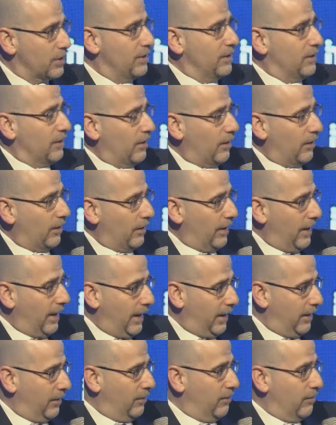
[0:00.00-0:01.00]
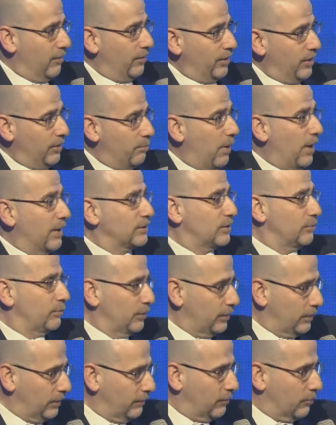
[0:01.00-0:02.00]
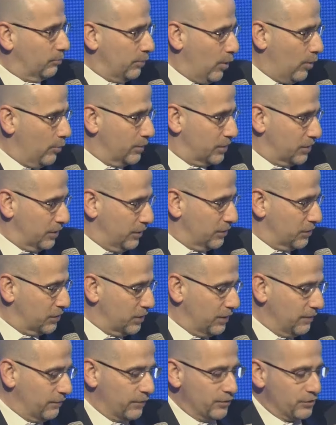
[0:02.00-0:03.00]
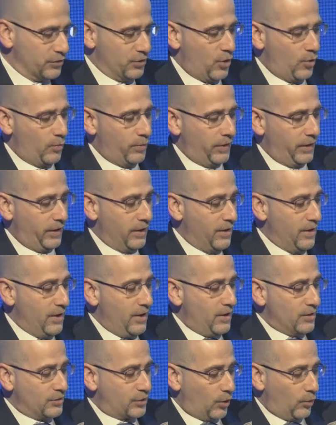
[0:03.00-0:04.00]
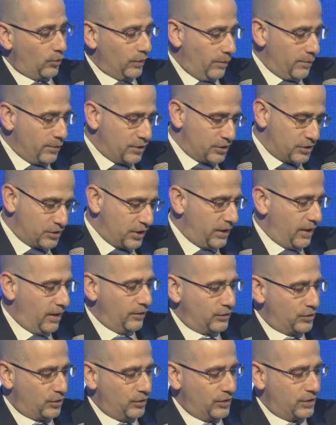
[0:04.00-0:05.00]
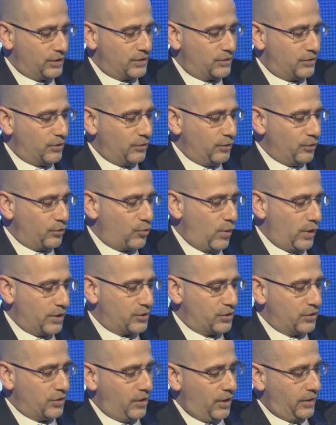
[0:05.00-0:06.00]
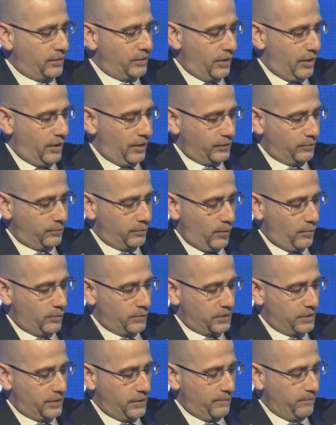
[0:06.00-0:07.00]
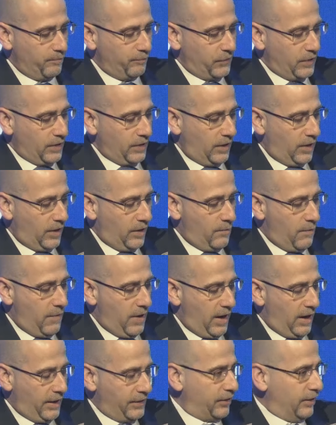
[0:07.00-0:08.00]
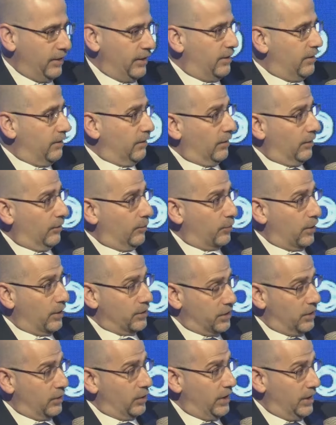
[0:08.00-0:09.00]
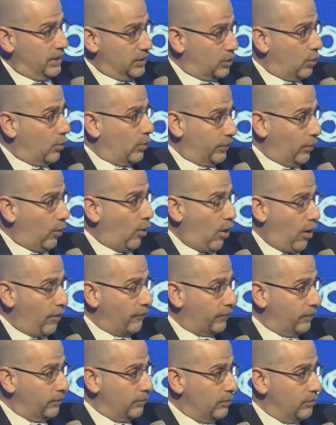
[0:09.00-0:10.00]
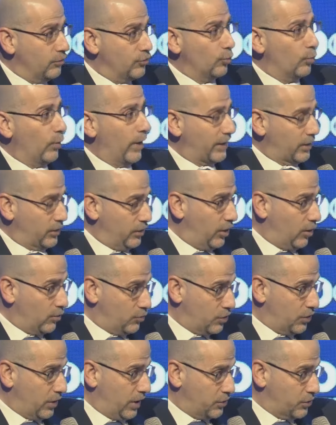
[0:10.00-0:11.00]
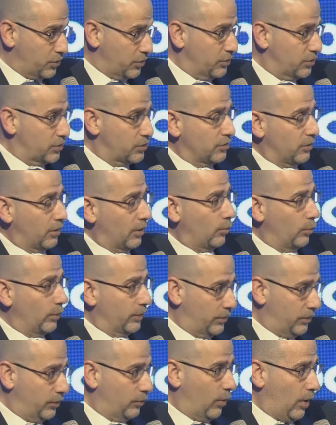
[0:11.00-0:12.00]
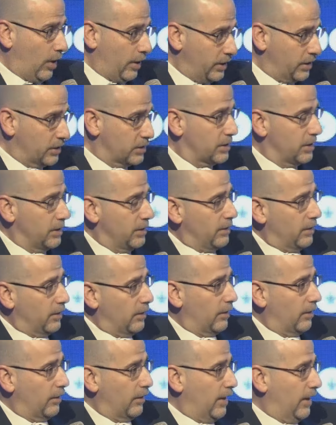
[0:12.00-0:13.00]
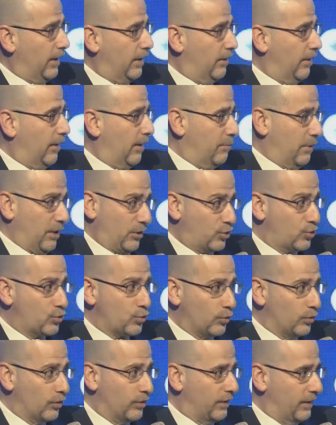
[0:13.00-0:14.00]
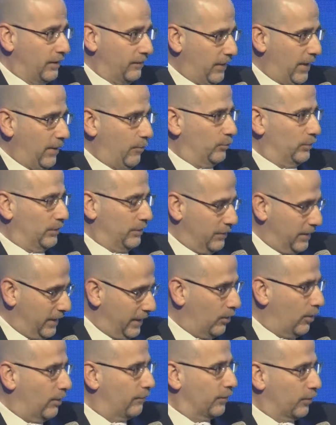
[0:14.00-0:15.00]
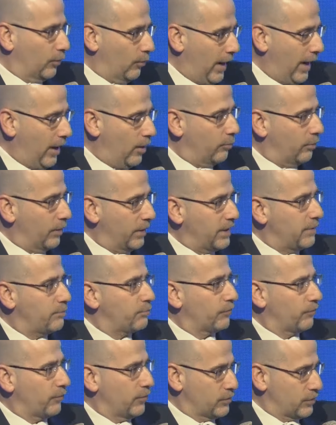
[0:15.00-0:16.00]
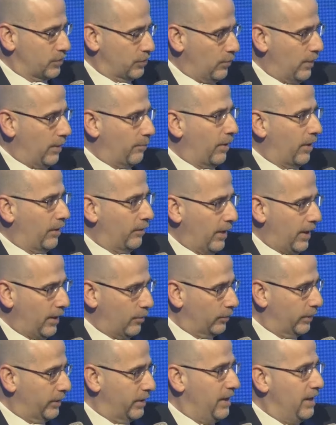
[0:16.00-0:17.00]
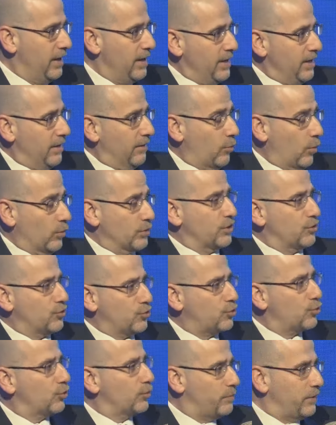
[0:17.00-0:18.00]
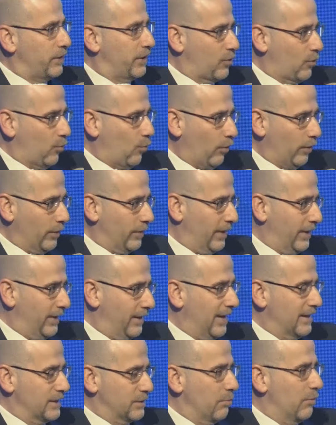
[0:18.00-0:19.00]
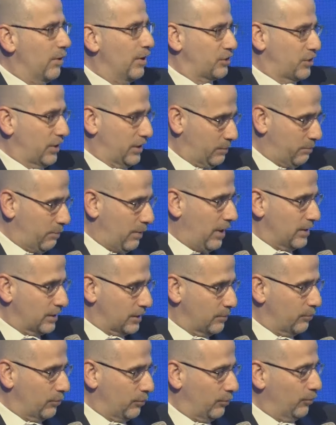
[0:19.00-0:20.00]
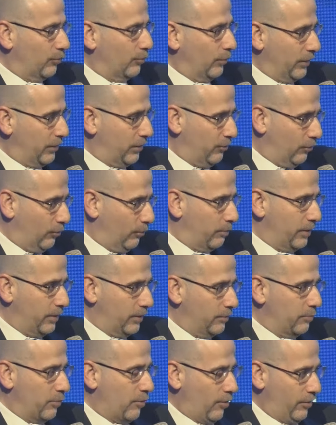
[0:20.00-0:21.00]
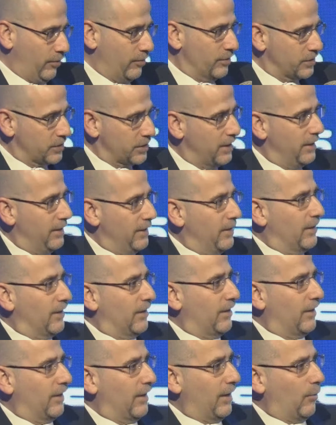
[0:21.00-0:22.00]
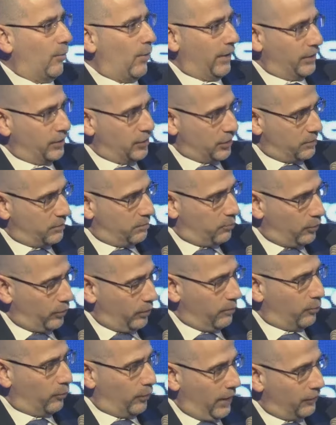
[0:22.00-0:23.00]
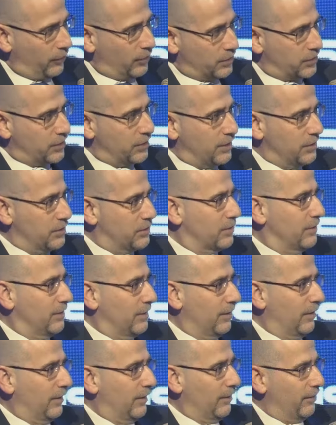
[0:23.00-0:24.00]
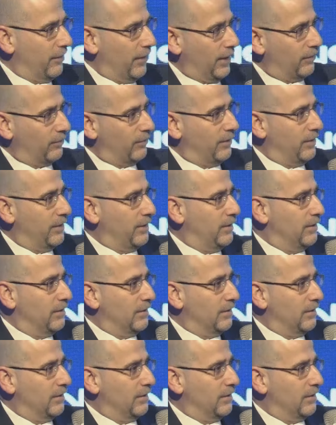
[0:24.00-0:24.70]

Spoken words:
and the possibility of diplomacy to see if there's an opening. So let me just say to your question on diplomacy. I think the president is going to offer direct negotiations with the Iranians, and I'm not sure if that will even get off the ground, but he prefers to do that bilaterally. Of course, it should be coordinated as much as possible with European partners. I want to just put in parentheses that the